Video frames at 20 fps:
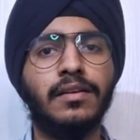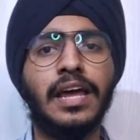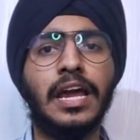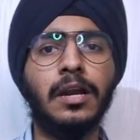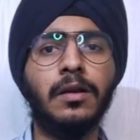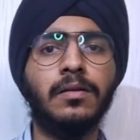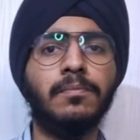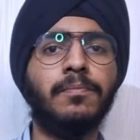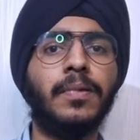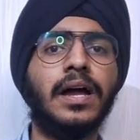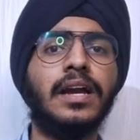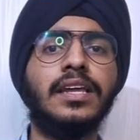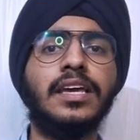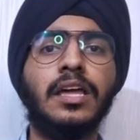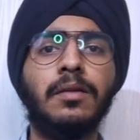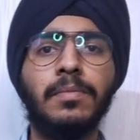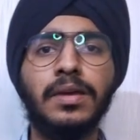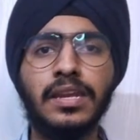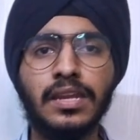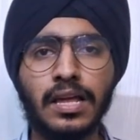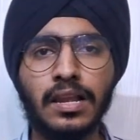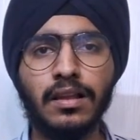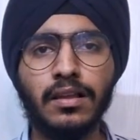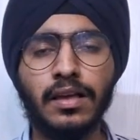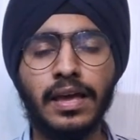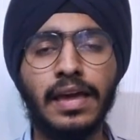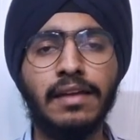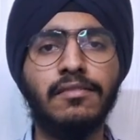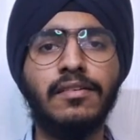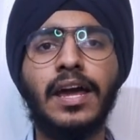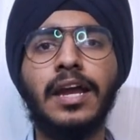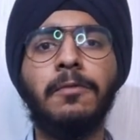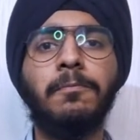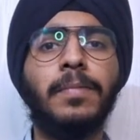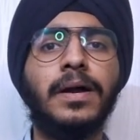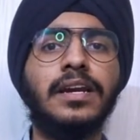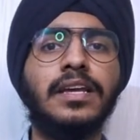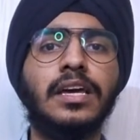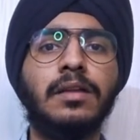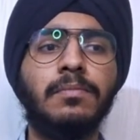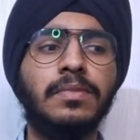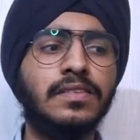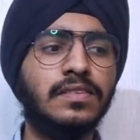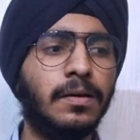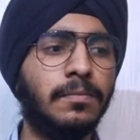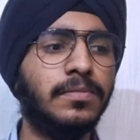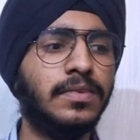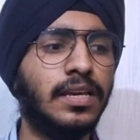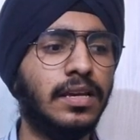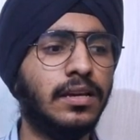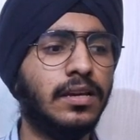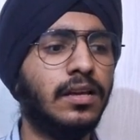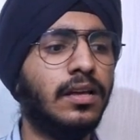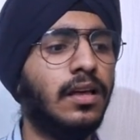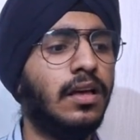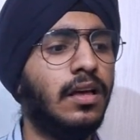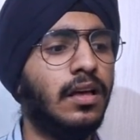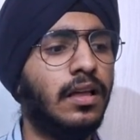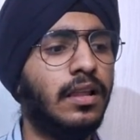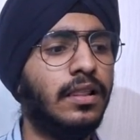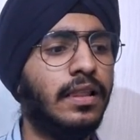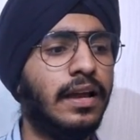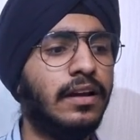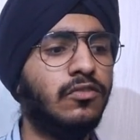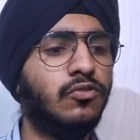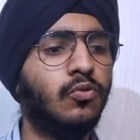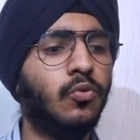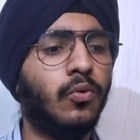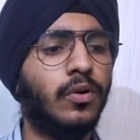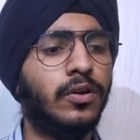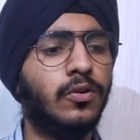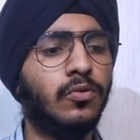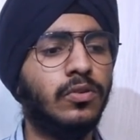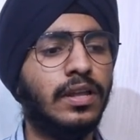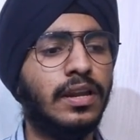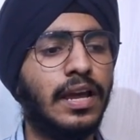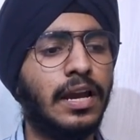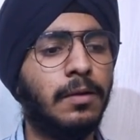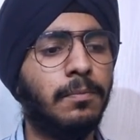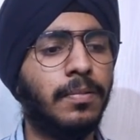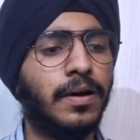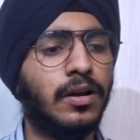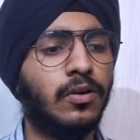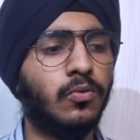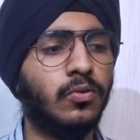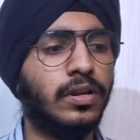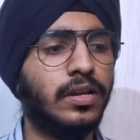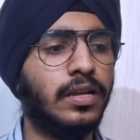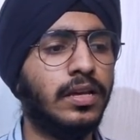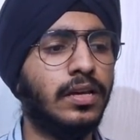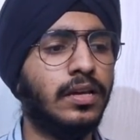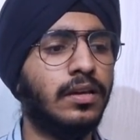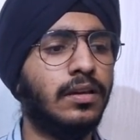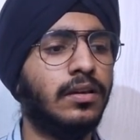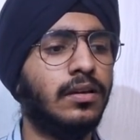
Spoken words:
Right part can be null and right part can be something. Let's go to the right part only.